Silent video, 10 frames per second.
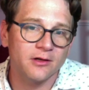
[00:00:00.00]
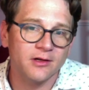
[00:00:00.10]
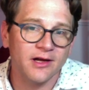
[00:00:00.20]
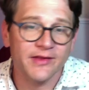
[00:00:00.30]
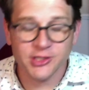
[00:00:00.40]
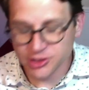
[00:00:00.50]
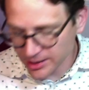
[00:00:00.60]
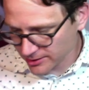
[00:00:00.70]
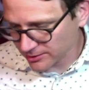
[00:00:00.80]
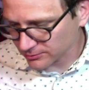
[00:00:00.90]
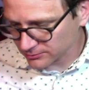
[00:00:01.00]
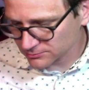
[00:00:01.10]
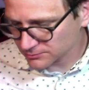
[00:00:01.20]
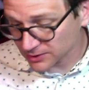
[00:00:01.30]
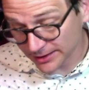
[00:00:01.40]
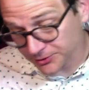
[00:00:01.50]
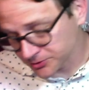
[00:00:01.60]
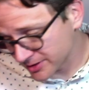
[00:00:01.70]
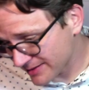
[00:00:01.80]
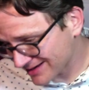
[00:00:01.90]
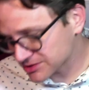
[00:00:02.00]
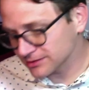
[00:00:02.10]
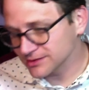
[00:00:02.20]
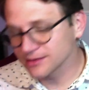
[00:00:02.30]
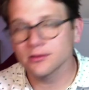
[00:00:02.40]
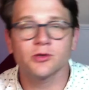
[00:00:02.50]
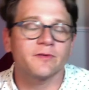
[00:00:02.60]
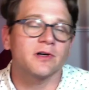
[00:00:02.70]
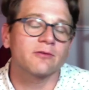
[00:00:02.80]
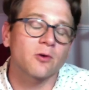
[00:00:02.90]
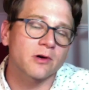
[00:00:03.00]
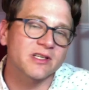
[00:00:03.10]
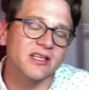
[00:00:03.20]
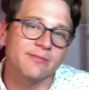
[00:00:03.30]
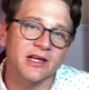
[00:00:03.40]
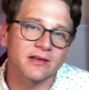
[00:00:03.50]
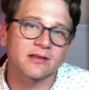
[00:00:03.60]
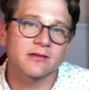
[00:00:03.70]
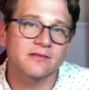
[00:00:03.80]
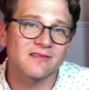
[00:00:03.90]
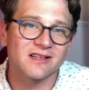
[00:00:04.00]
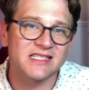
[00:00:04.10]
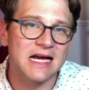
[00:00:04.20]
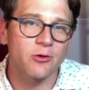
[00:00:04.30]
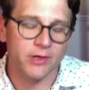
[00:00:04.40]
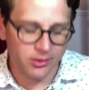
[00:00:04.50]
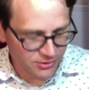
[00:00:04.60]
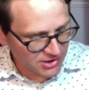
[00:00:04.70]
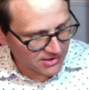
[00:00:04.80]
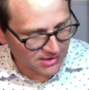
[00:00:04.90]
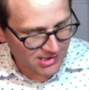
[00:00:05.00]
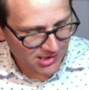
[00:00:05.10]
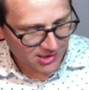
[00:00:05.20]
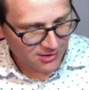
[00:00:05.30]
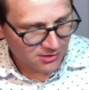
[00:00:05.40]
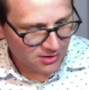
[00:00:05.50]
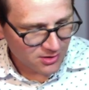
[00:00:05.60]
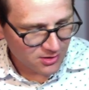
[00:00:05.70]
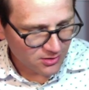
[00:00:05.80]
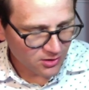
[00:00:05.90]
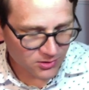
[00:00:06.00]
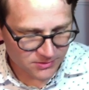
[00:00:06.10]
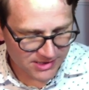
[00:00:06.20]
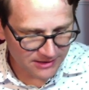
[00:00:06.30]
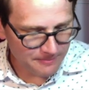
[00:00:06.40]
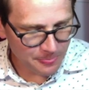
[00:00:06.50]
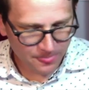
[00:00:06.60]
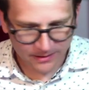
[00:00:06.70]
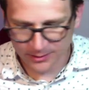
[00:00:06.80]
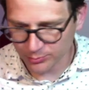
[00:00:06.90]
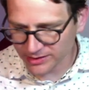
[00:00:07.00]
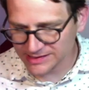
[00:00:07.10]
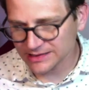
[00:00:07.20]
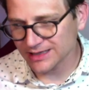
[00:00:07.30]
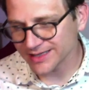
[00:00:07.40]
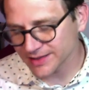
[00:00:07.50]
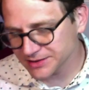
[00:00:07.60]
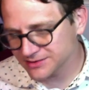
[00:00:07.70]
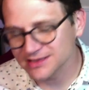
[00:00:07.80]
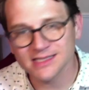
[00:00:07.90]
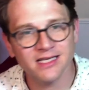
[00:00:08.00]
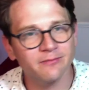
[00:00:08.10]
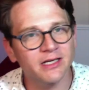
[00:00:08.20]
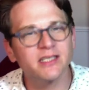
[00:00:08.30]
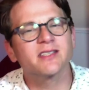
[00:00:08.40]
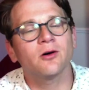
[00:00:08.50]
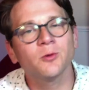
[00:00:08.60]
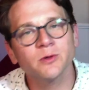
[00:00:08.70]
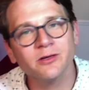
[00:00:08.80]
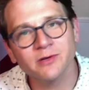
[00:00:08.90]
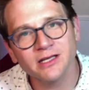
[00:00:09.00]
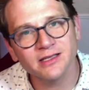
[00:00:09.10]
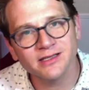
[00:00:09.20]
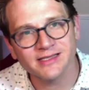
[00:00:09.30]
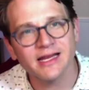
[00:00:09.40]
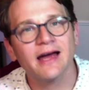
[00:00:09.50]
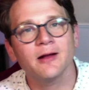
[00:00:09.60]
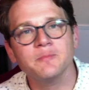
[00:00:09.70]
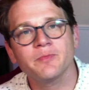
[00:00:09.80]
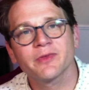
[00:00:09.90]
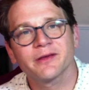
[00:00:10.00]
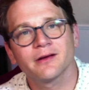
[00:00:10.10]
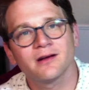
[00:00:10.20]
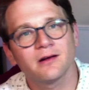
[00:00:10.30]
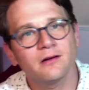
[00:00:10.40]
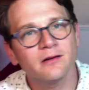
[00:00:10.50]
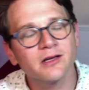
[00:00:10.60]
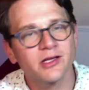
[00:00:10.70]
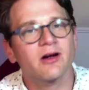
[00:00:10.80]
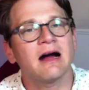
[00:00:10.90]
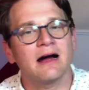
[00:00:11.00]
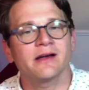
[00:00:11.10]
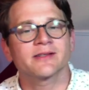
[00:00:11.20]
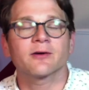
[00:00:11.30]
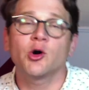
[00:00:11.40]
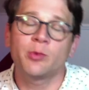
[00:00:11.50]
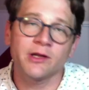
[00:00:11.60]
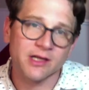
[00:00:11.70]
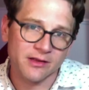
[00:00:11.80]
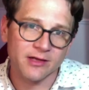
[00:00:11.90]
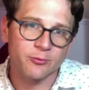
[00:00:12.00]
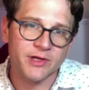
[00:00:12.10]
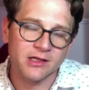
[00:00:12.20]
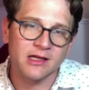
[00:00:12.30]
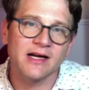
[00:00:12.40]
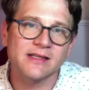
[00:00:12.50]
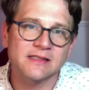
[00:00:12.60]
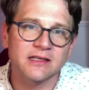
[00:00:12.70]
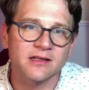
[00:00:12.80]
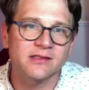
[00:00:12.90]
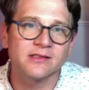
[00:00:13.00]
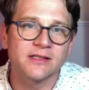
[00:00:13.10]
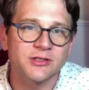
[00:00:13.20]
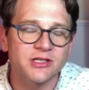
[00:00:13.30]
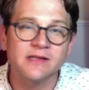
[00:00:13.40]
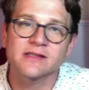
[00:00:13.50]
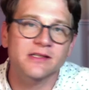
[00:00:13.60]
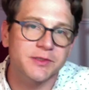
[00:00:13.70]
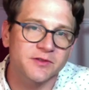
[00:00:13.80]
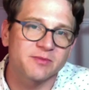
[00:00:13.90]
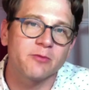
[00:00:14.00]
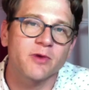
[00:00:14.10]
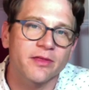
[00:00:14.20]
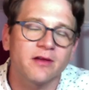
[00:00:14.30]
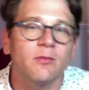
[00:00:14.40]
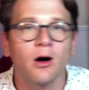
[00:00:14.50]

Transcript: and they share what I can only imagine is a loaf of quarantine-baked sourdough. And Jesus holds it and breaks it and gives it to them. And it is only when he does that their eyes are opened and they realize that it is Jesus who has been with them all